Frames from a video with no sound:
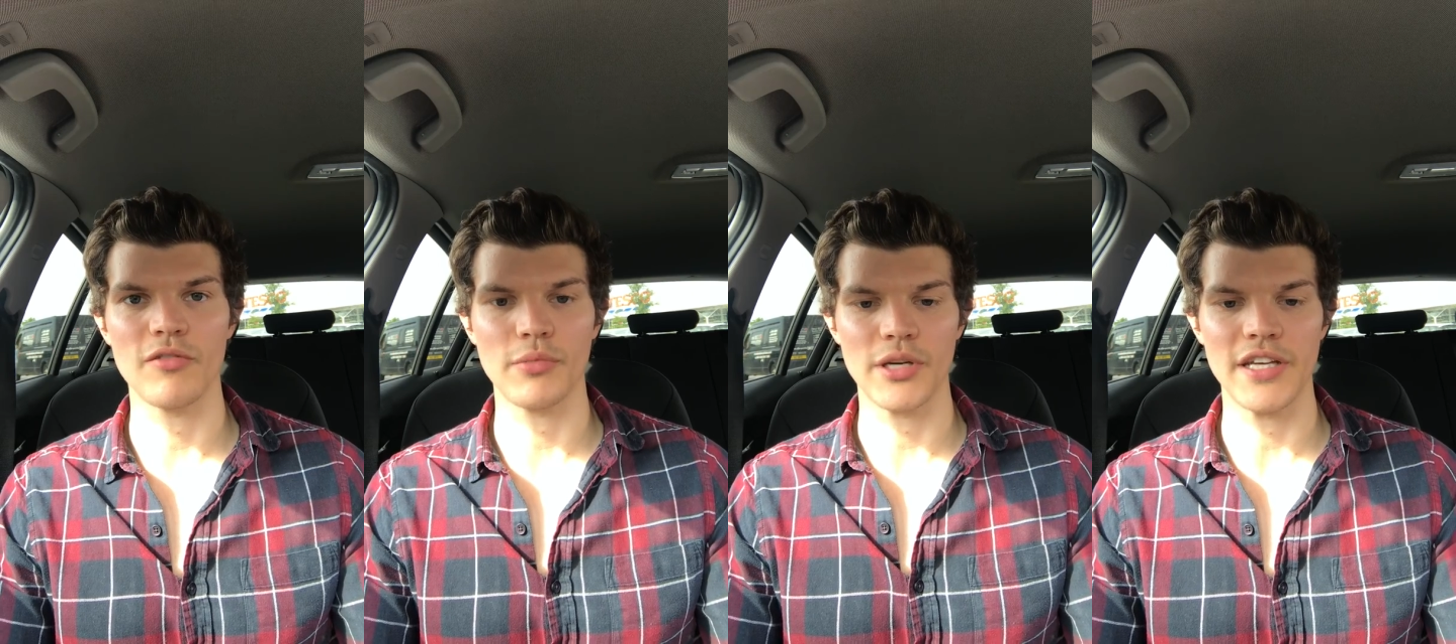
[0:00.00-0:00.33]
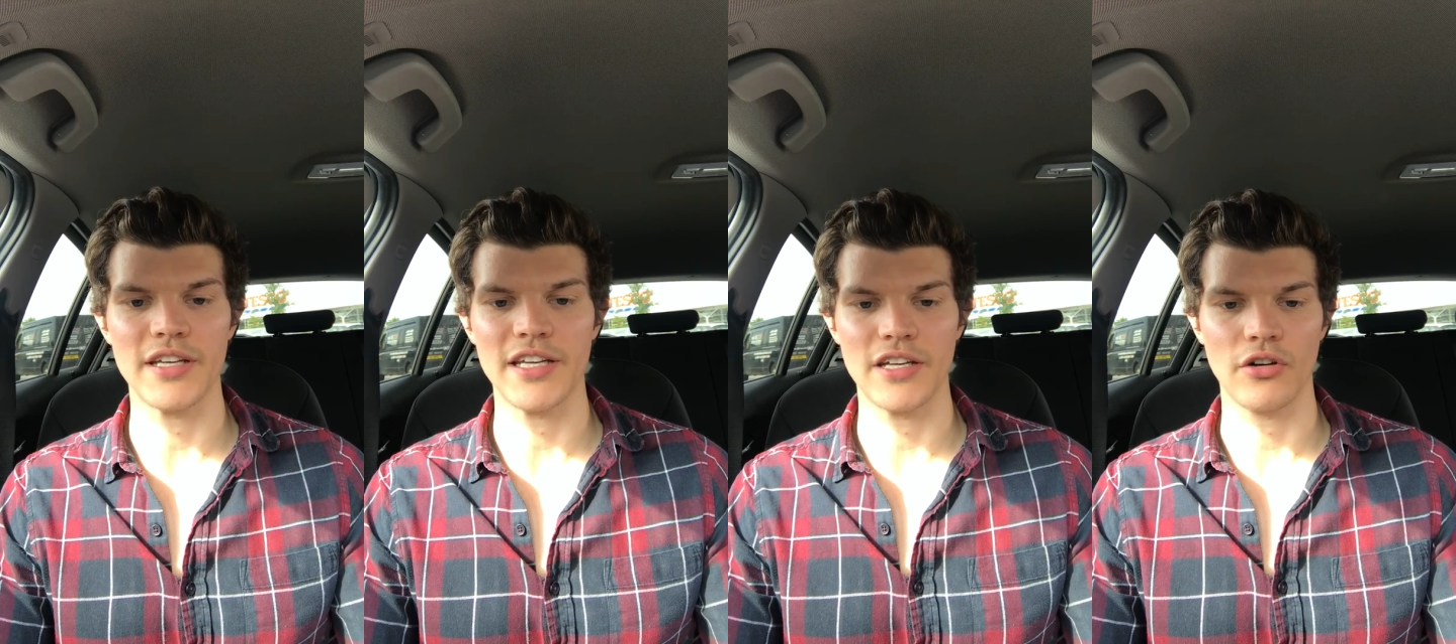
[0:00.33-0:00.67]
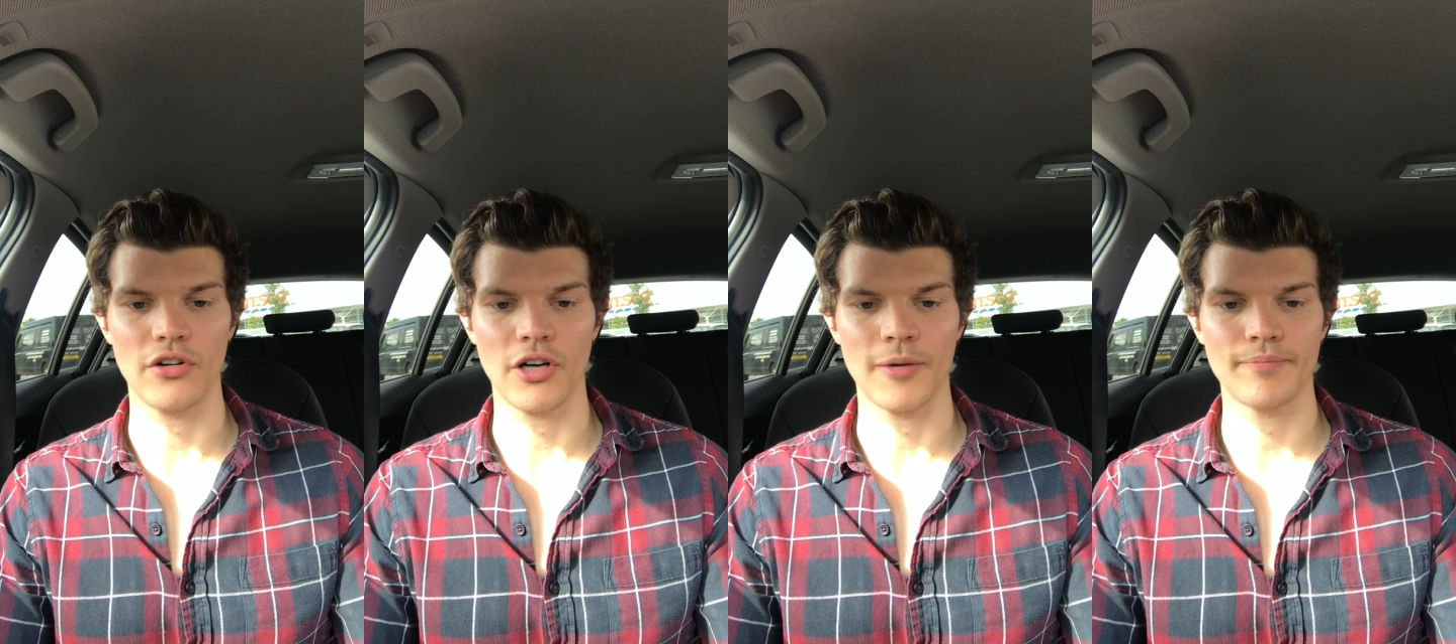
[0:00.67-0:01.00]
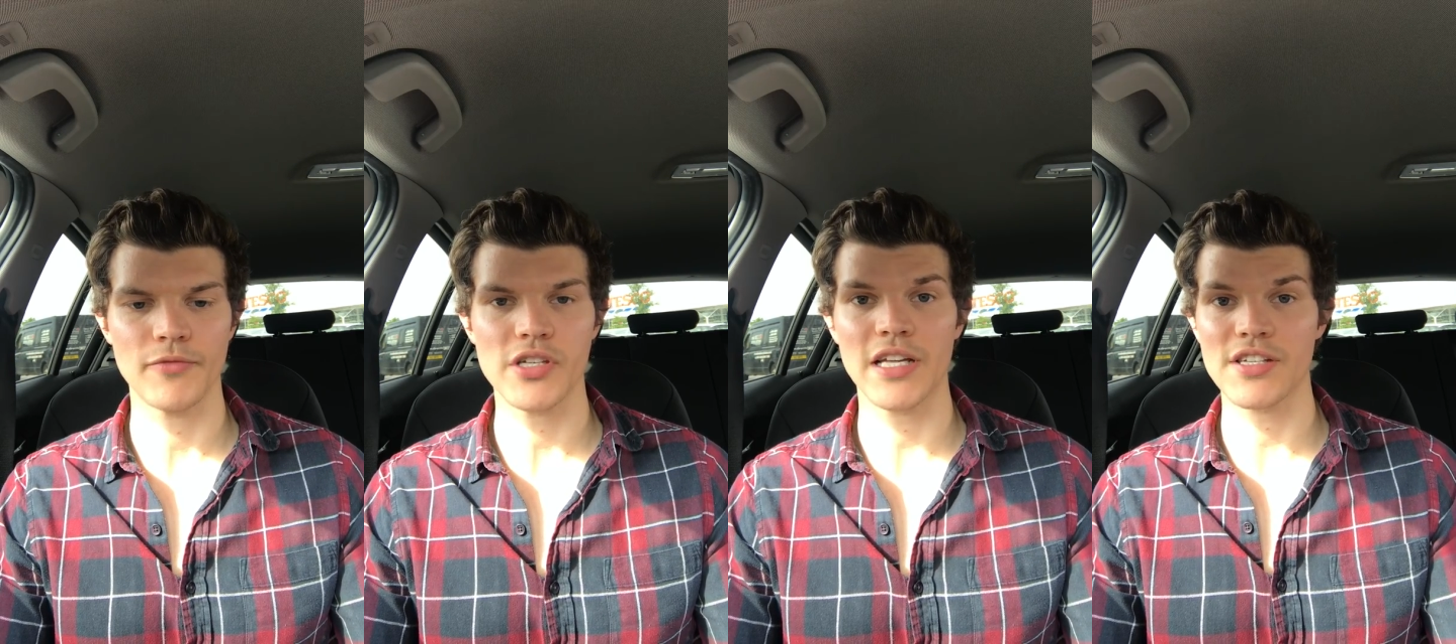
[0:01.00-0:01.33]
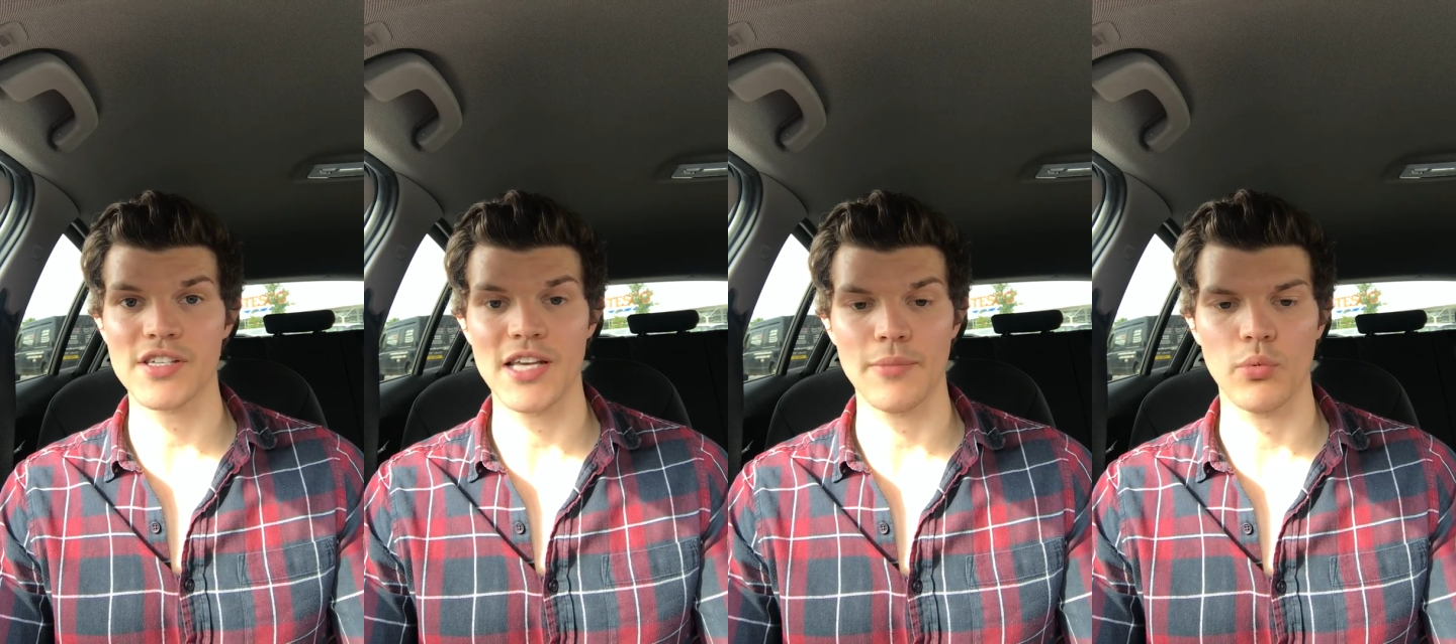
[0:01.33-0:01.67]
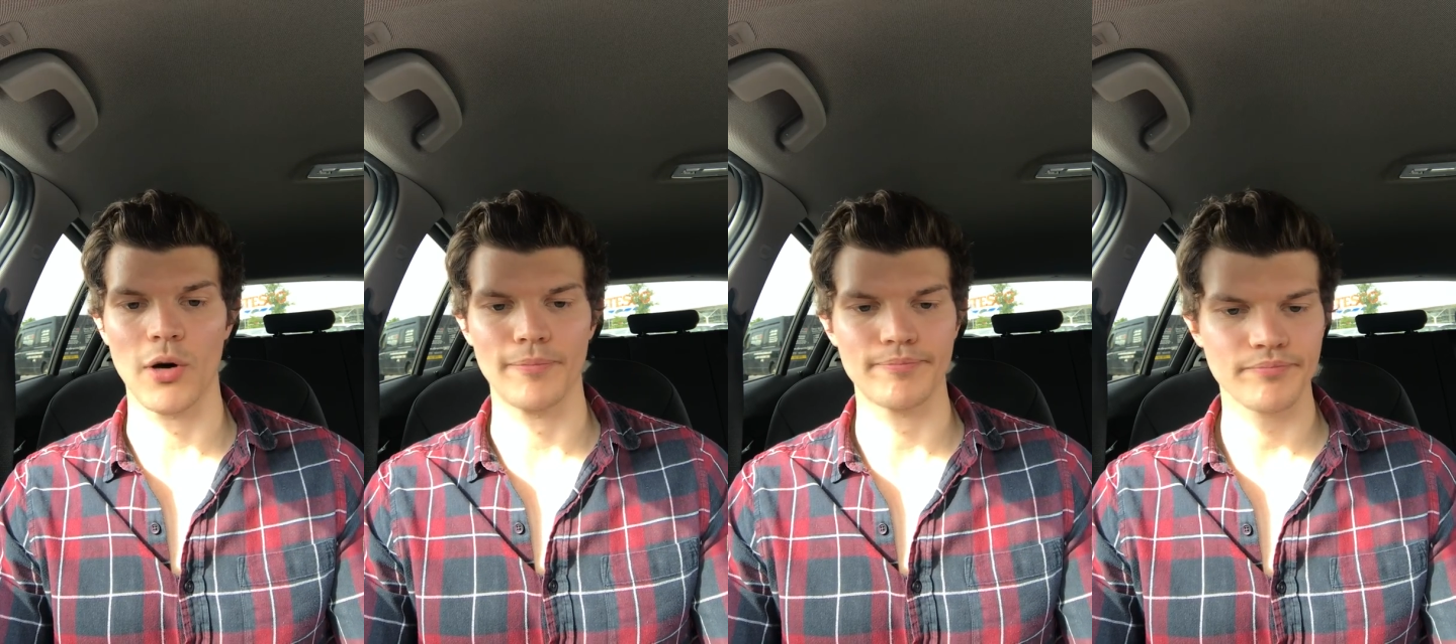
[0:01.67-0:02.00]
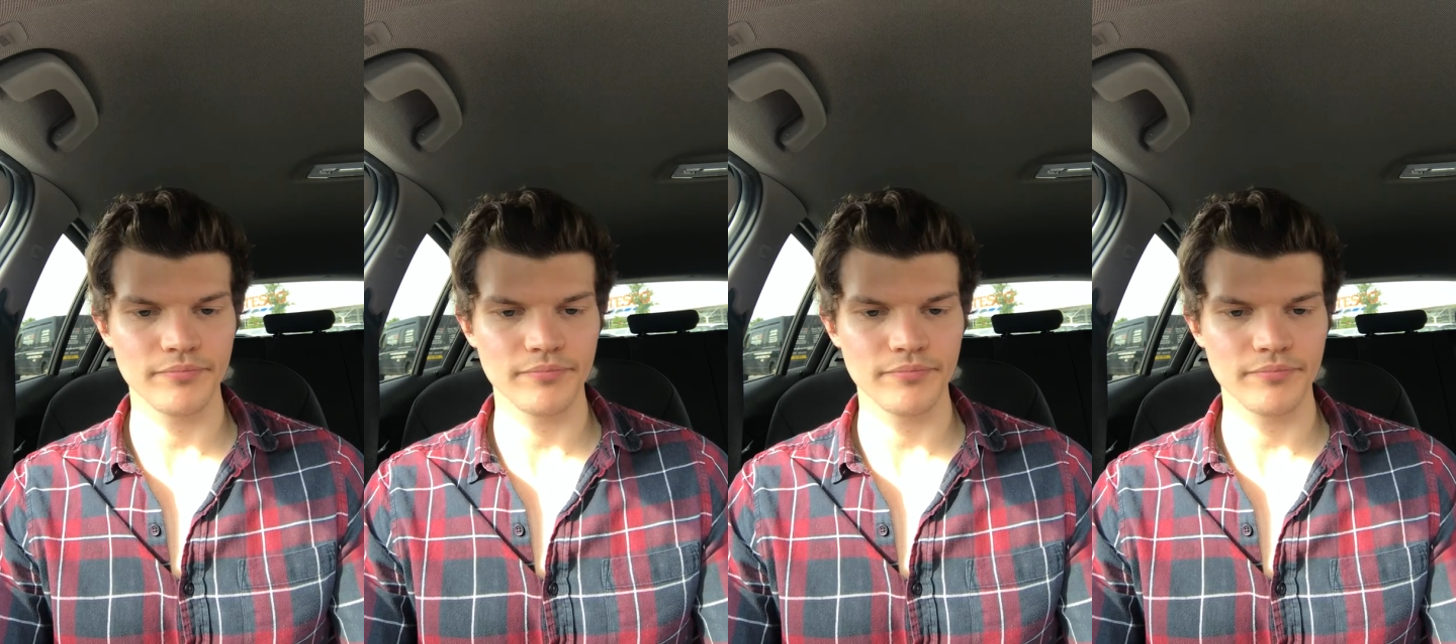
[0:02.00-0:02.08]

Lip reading: of money you need or not. So that's step one.